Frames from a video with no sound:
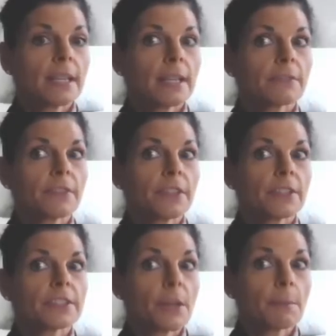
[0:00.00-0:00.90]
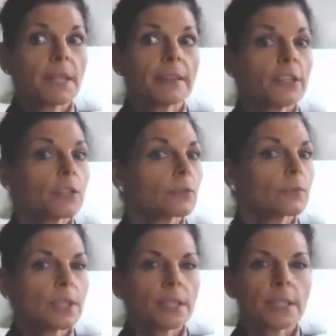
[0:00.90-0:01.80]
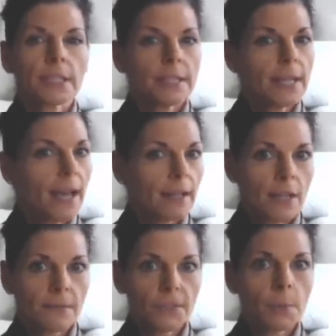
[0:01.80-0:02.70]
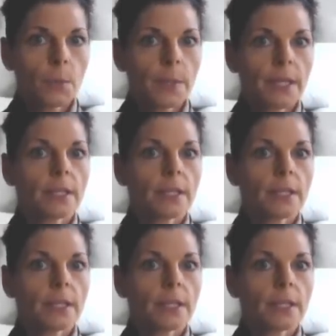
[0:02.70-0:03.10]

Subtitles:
If there's something that you're really not comfortable with,